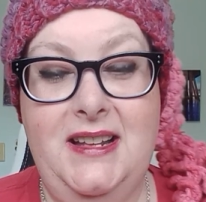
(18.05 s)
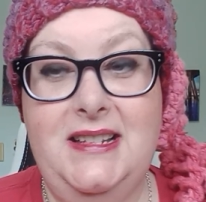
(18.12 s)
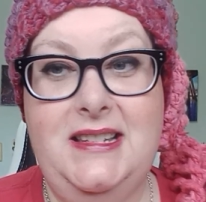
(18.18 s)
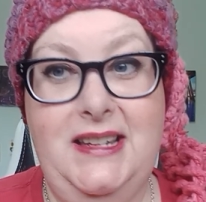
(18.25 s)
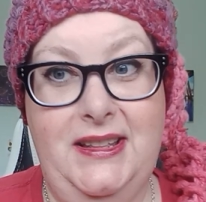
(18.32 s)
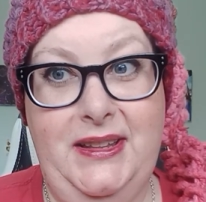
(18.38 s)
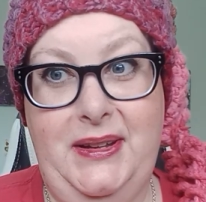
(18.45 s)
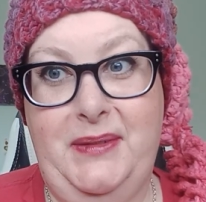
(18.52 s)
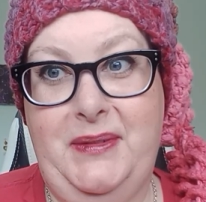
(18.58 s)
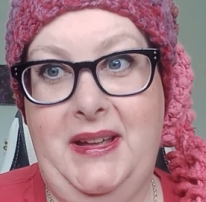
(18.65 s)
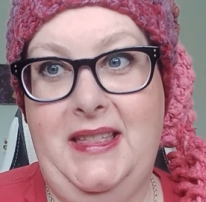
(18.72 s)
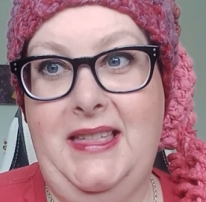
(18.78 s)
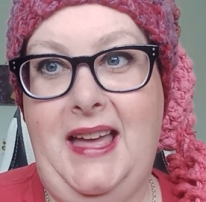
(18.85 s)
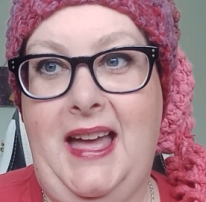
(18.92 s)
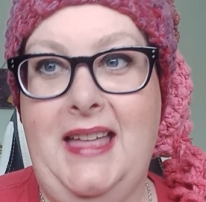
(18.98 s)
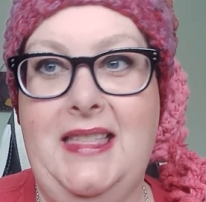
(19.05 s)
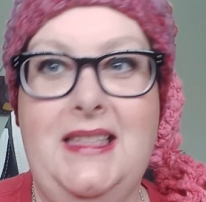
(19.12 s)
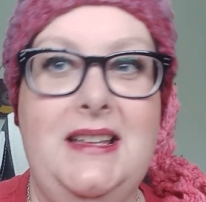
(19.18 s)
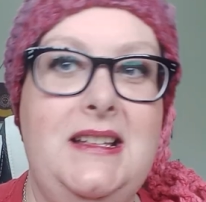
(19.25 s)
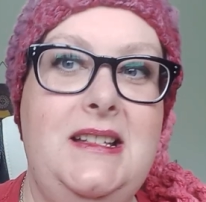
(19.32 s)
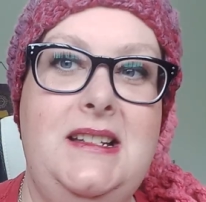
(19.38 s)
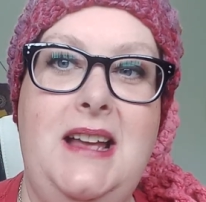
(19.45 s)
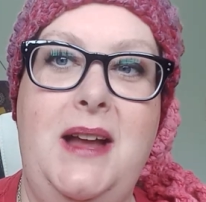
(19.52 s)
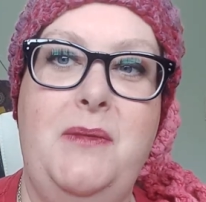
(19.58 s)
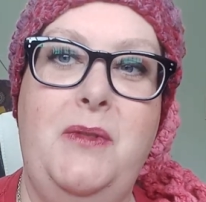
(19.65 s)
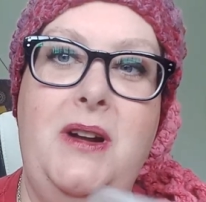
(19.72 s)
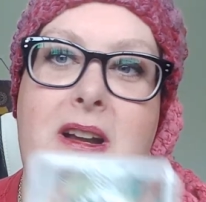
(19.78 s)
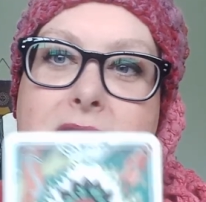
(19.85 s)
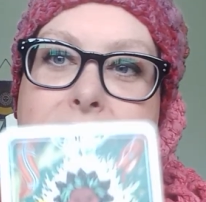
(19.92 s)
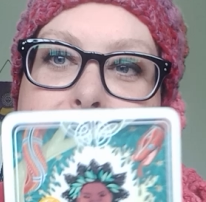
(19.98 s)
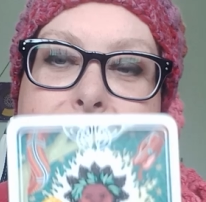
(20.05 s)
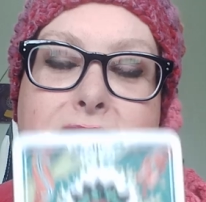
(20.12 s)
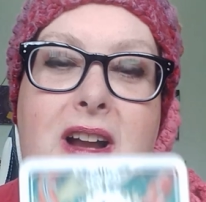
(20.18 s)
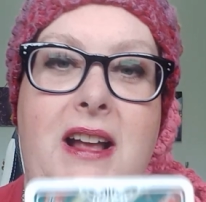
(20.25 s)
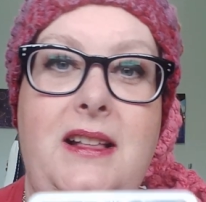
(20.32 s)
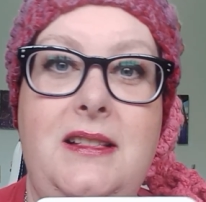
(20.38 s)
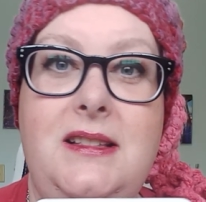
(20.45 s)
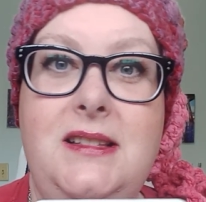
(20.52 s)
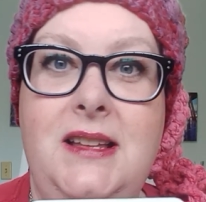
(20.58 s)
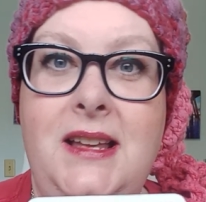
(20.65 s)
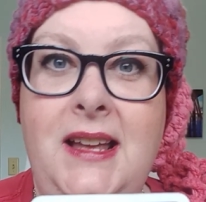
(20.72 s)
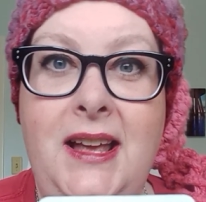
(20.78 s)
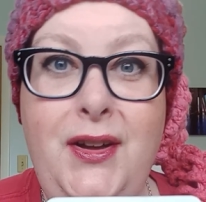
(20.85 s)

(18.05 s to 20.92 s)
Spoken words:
dealing with at this time? What are your strengths?